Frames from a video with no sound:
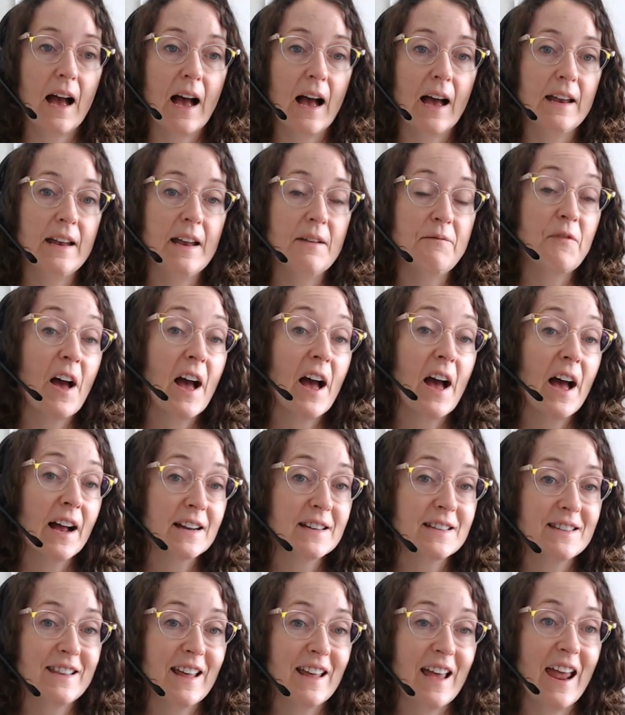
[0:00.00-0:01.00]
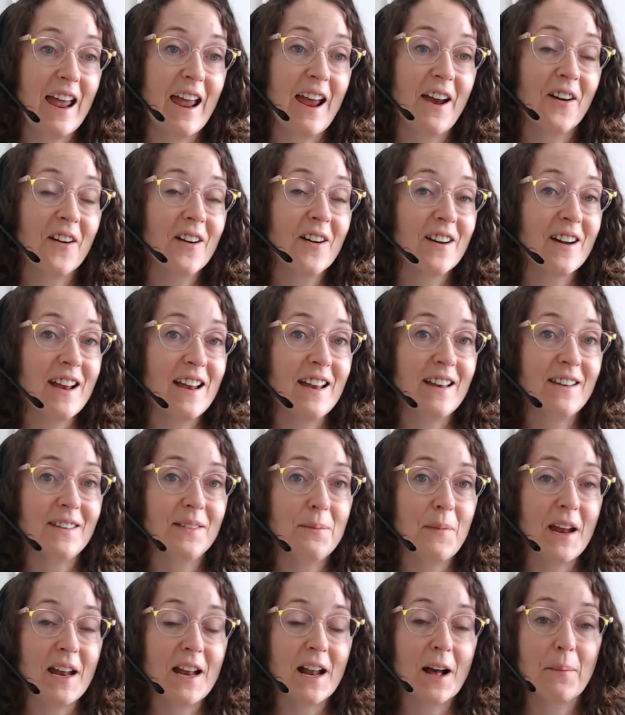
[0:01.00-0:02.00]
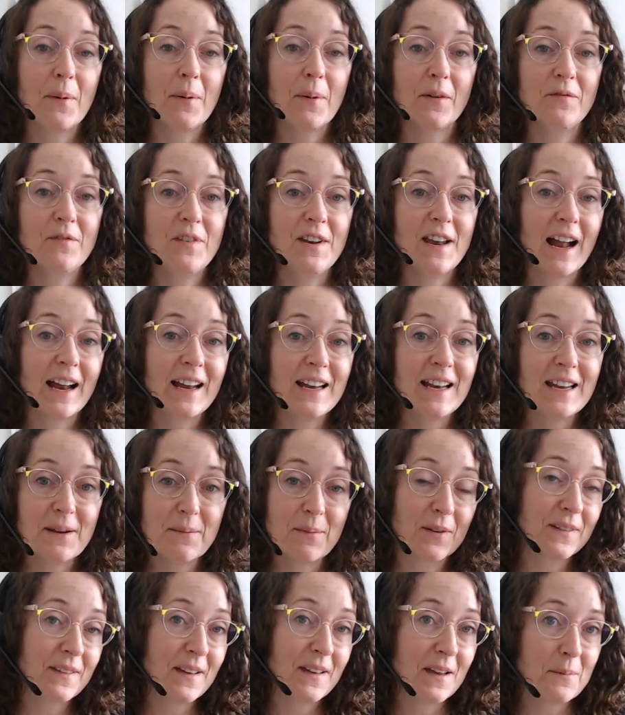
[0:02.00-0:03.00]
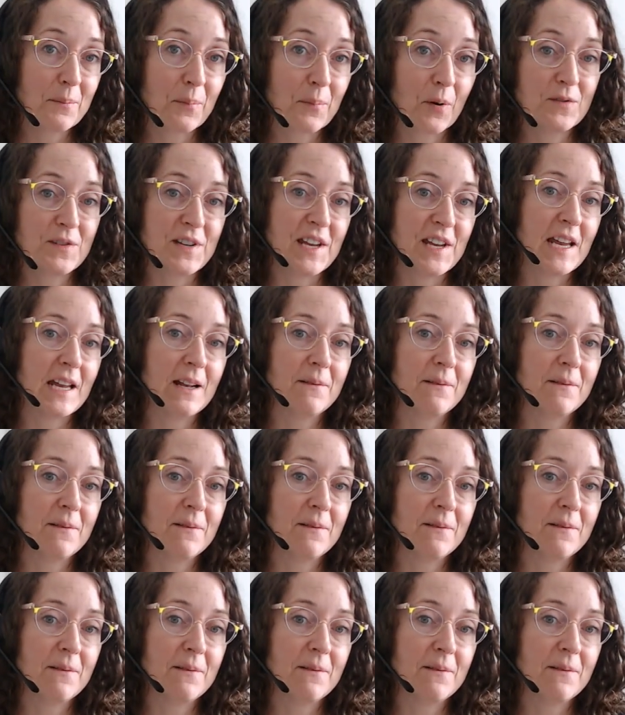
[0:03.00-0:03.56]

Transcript: In fact, the hair is made up of 90% protein.